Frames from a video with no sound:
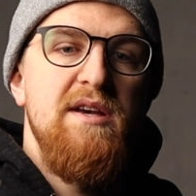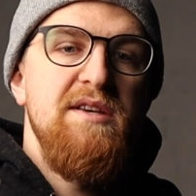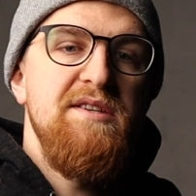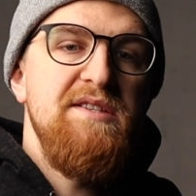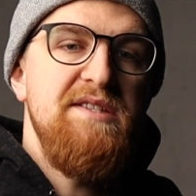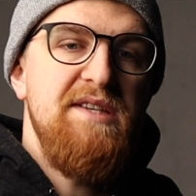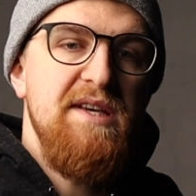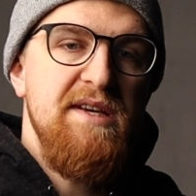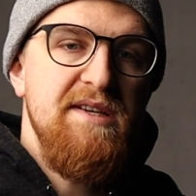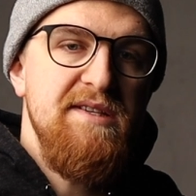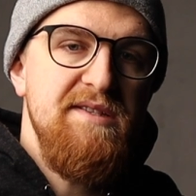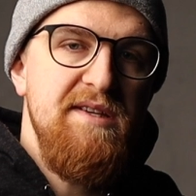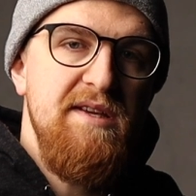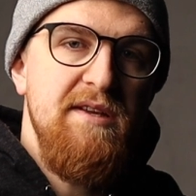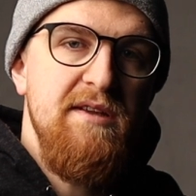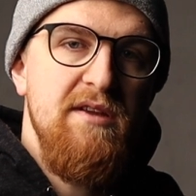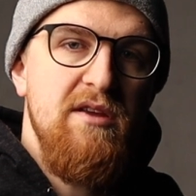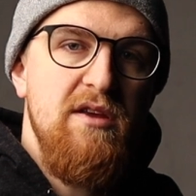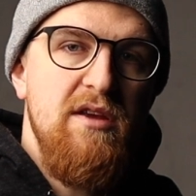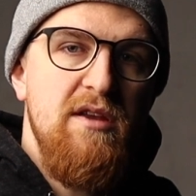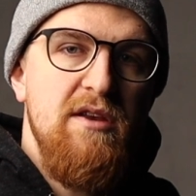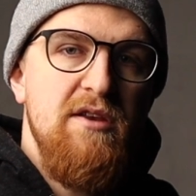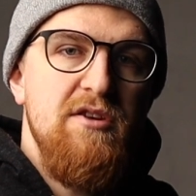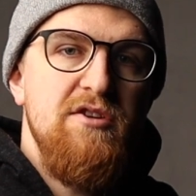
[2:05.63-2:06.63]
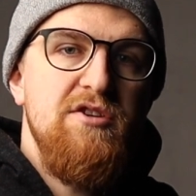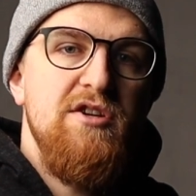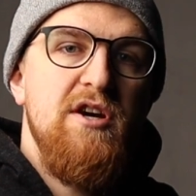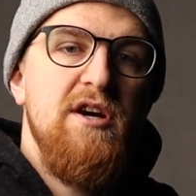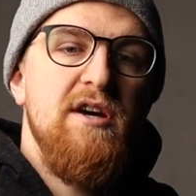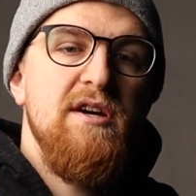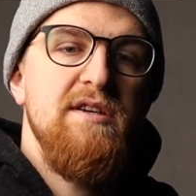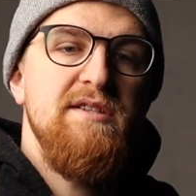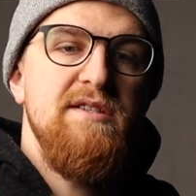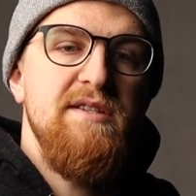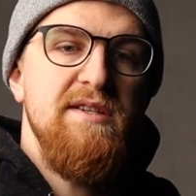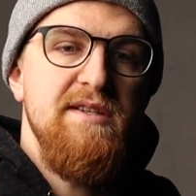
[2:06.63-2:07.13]
16 clean and
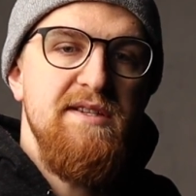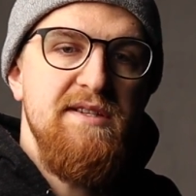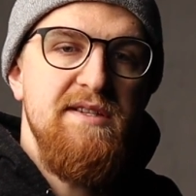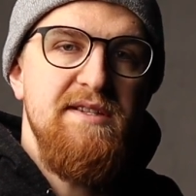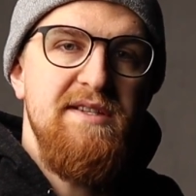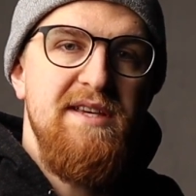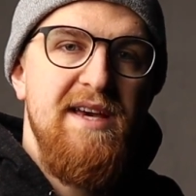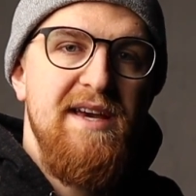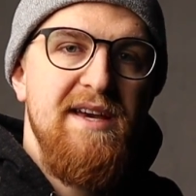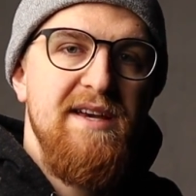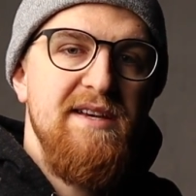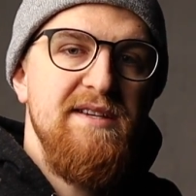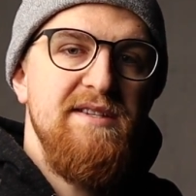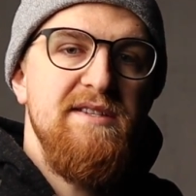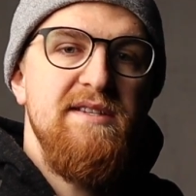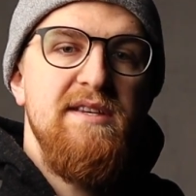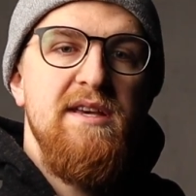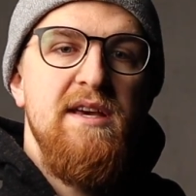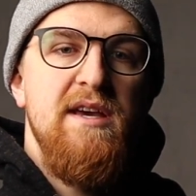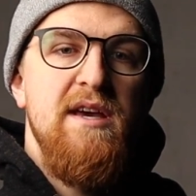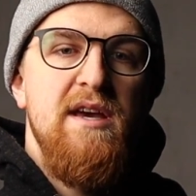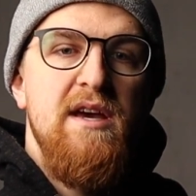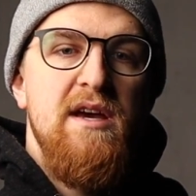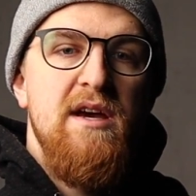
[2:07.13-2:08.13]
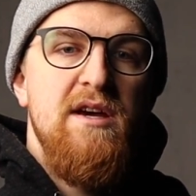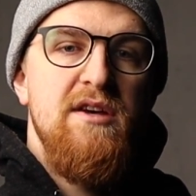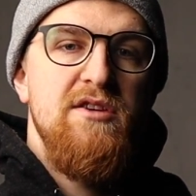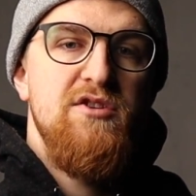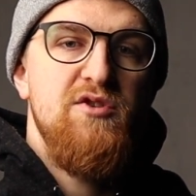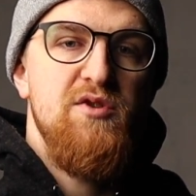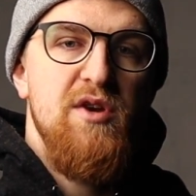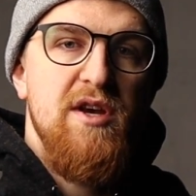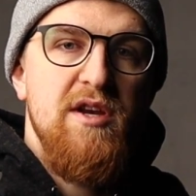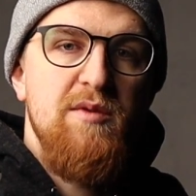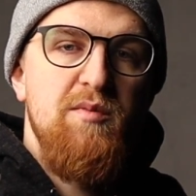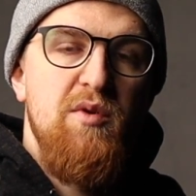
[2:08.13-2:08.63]
jerks, 6
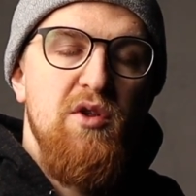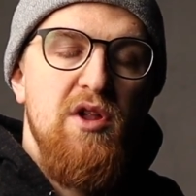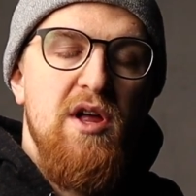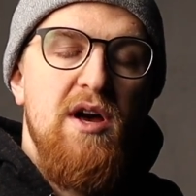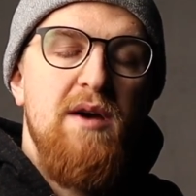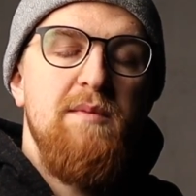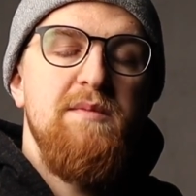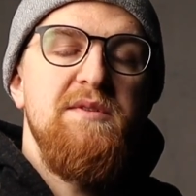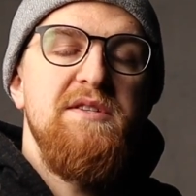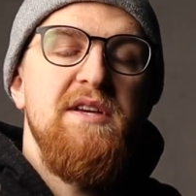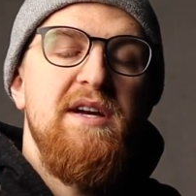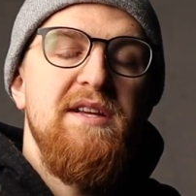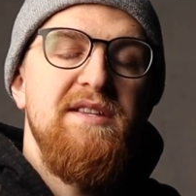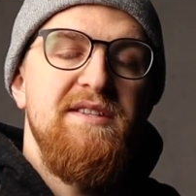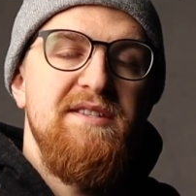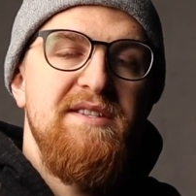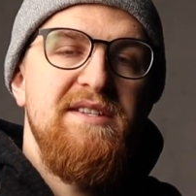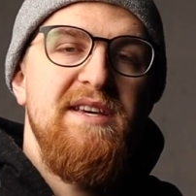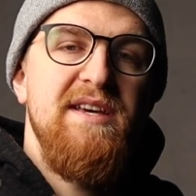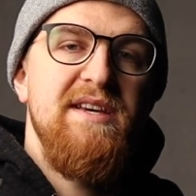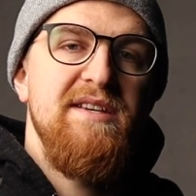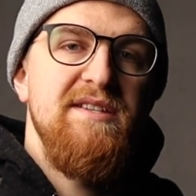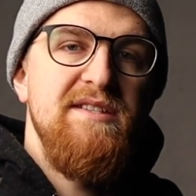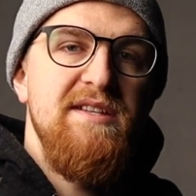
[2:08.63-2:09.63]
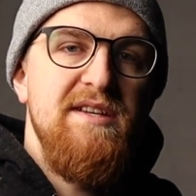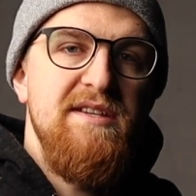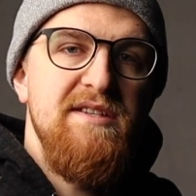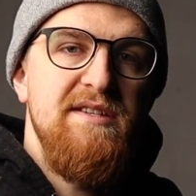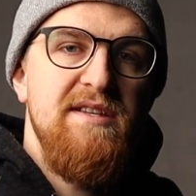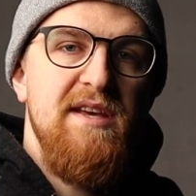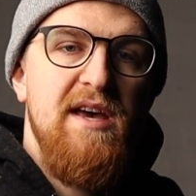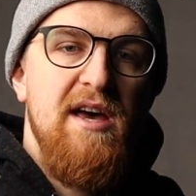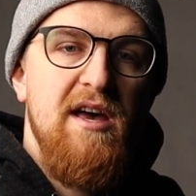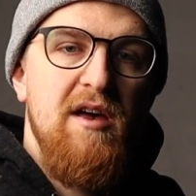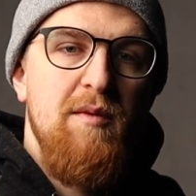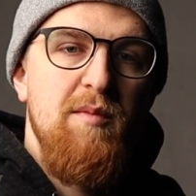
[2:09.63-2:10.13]
strict pull-ups, and 6 knees
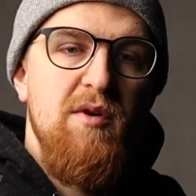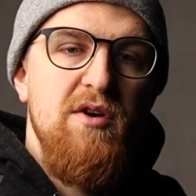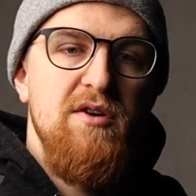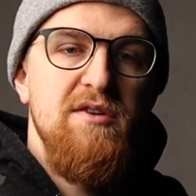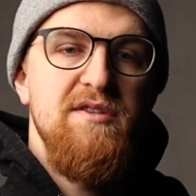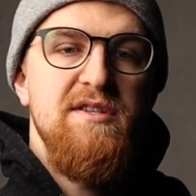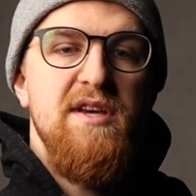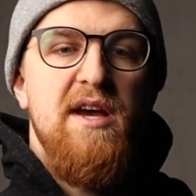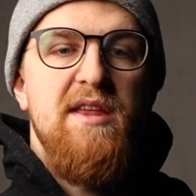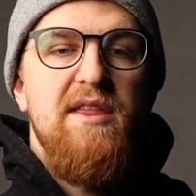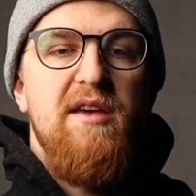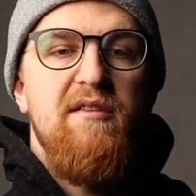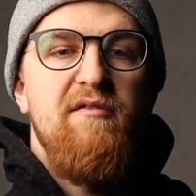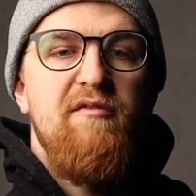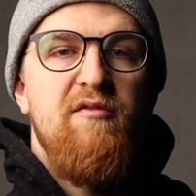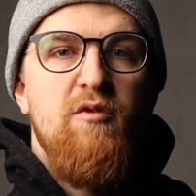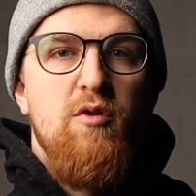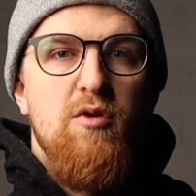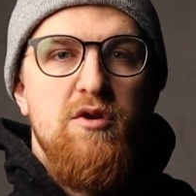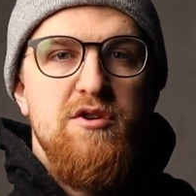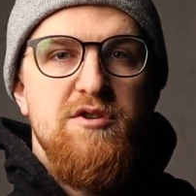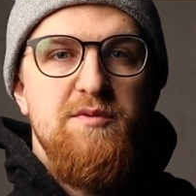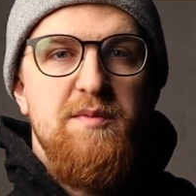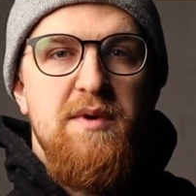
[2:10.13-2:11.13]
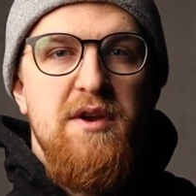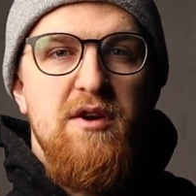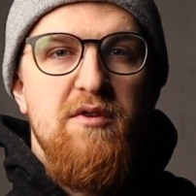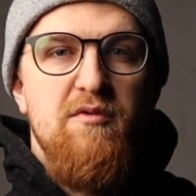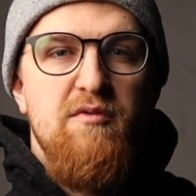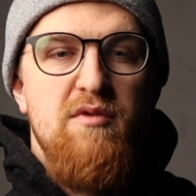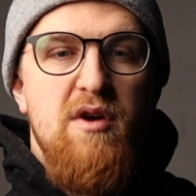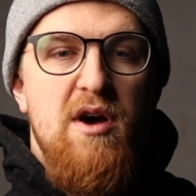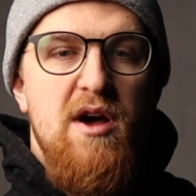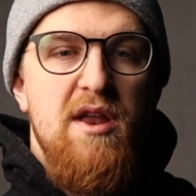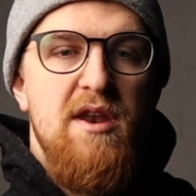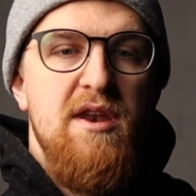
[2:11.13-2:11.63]
to elbows, and then 400 meter
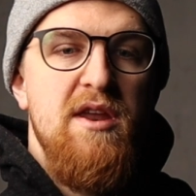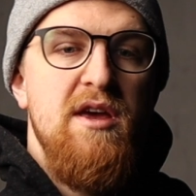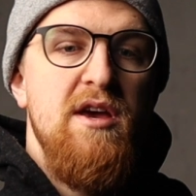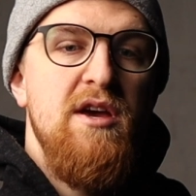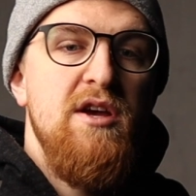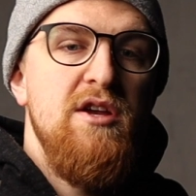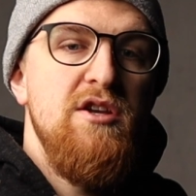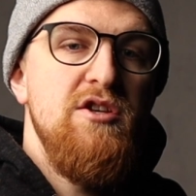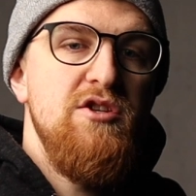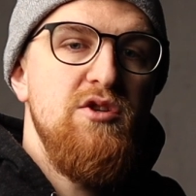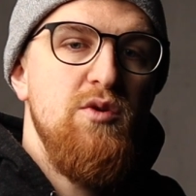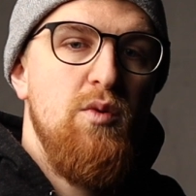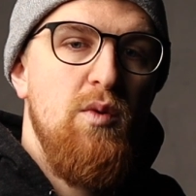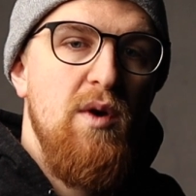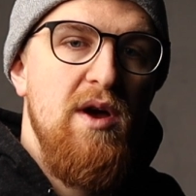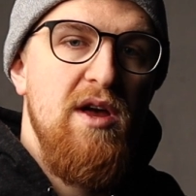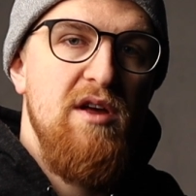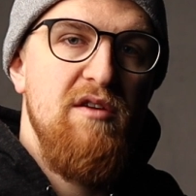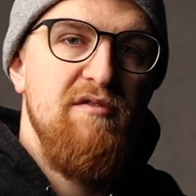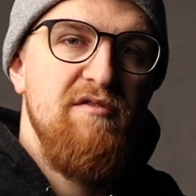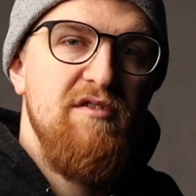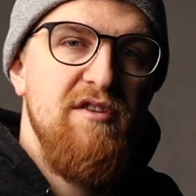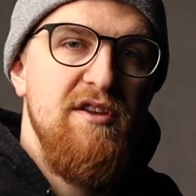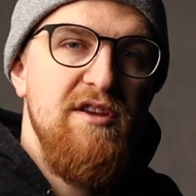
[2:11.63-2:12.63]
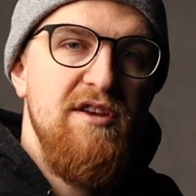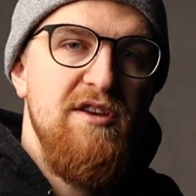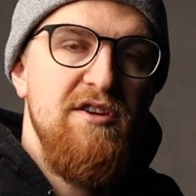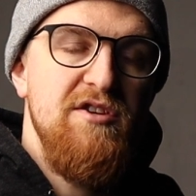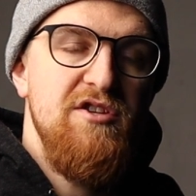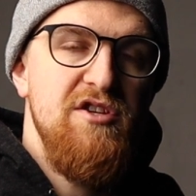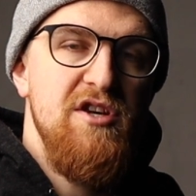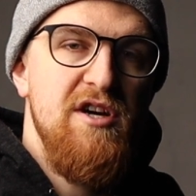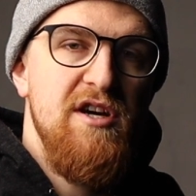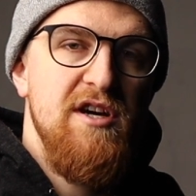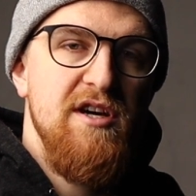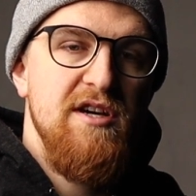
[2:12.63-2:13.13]
run, 12 clean
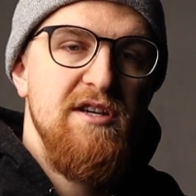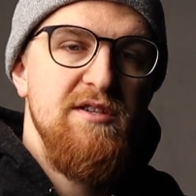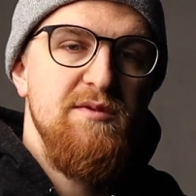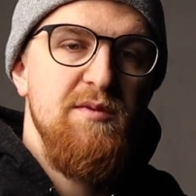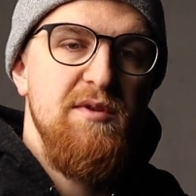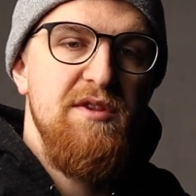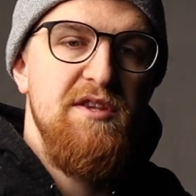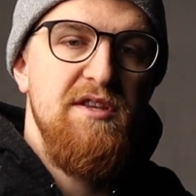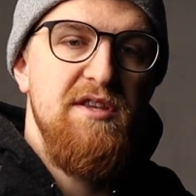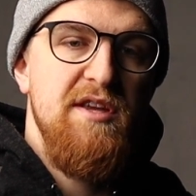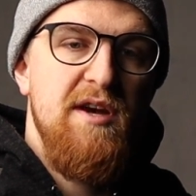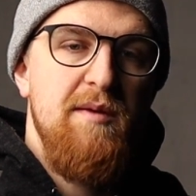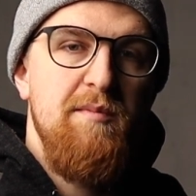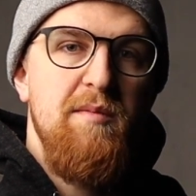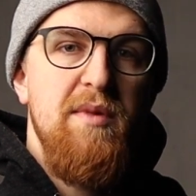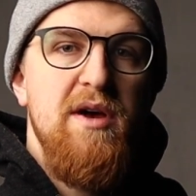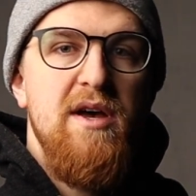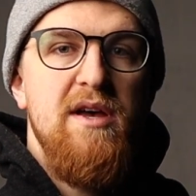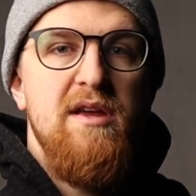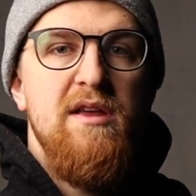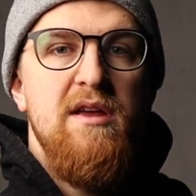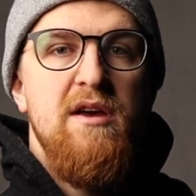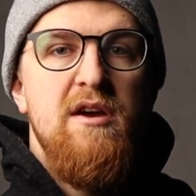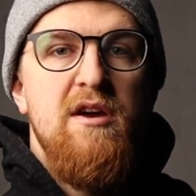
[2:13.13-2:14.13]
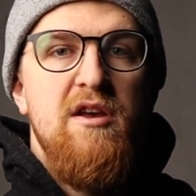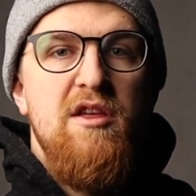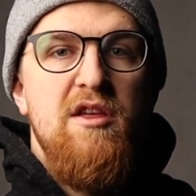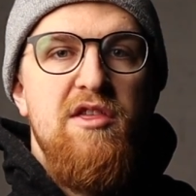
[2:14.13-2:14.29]
and jerks with the dumbbell,